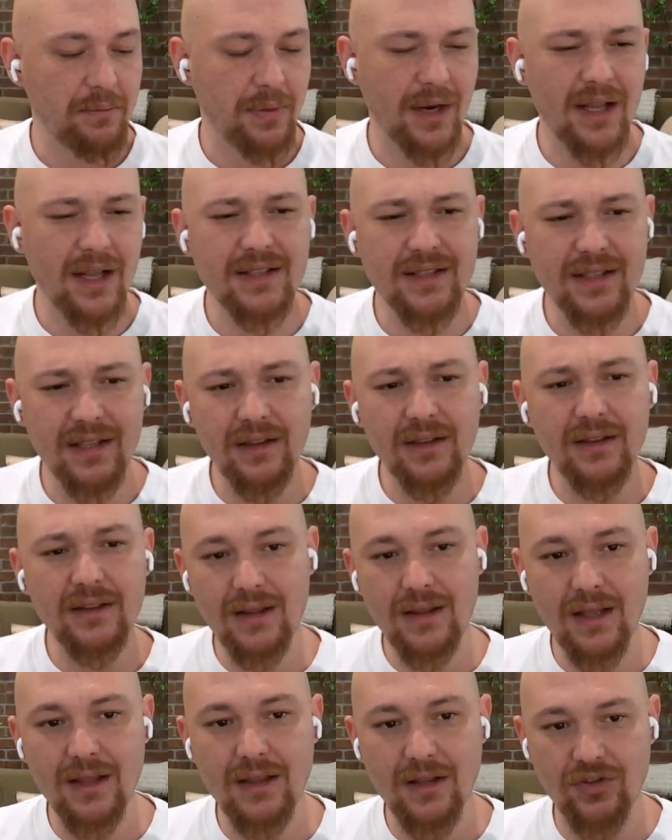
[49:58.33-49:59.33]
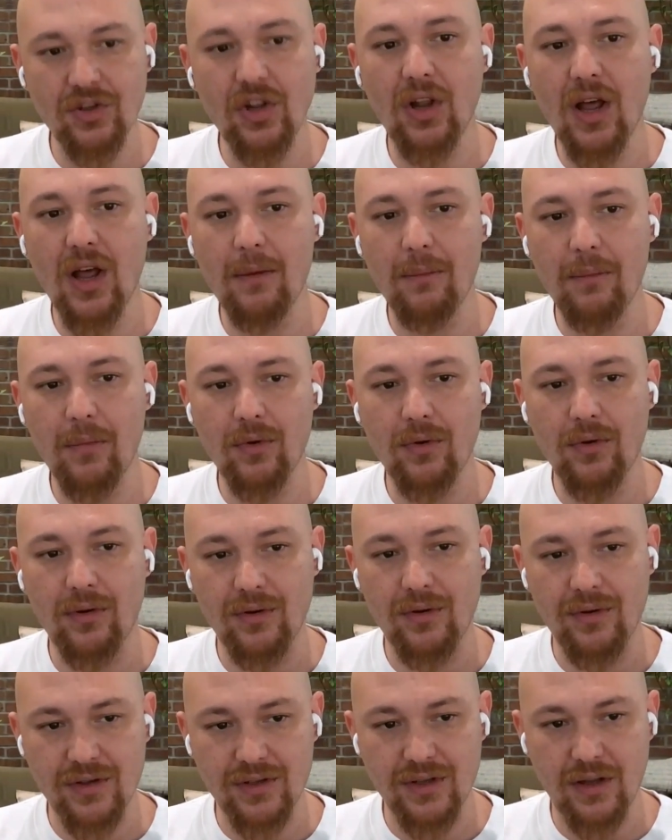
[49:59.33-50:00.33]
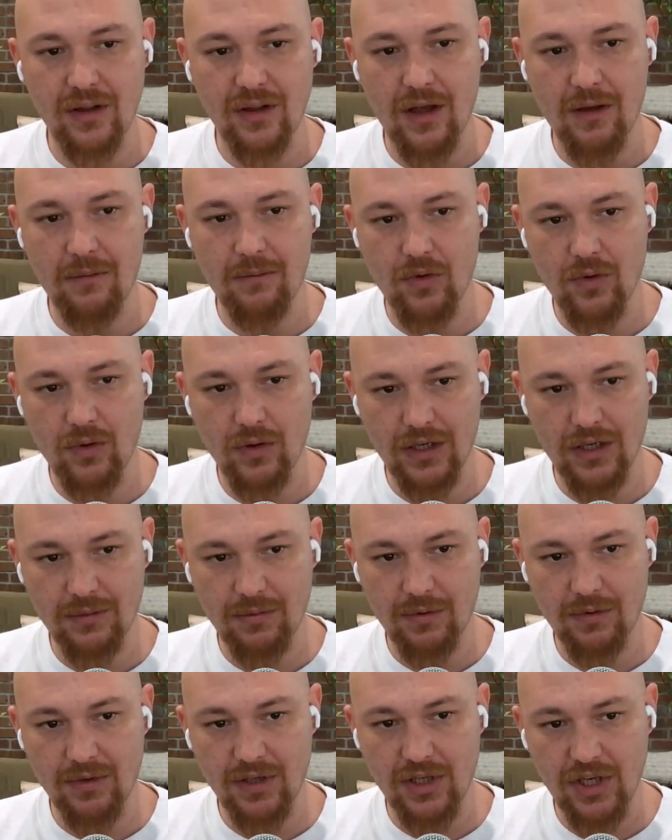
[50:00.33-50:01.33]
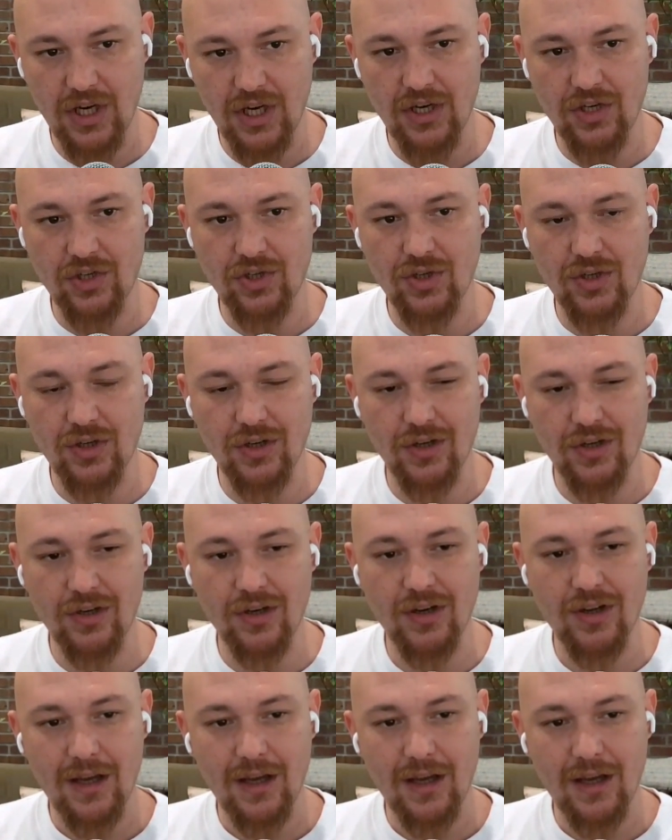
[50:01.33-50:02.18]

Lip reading: But I still think there's a lot more. There's a lot more experimentation